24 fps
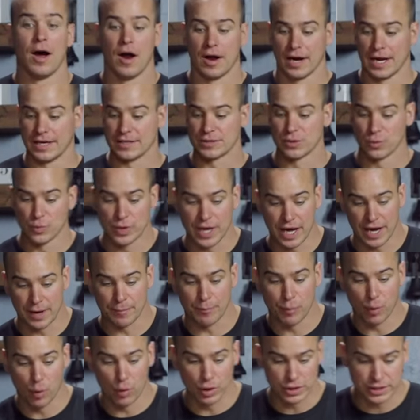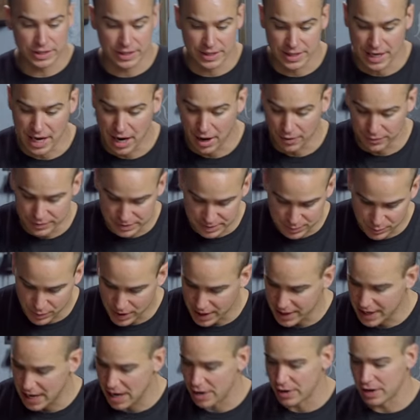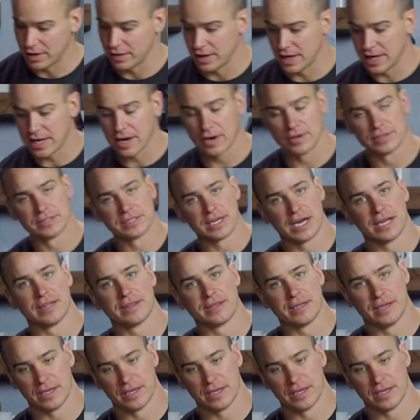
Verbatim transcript: All right, guys, so we got it portioned out, spread out. I like how it's got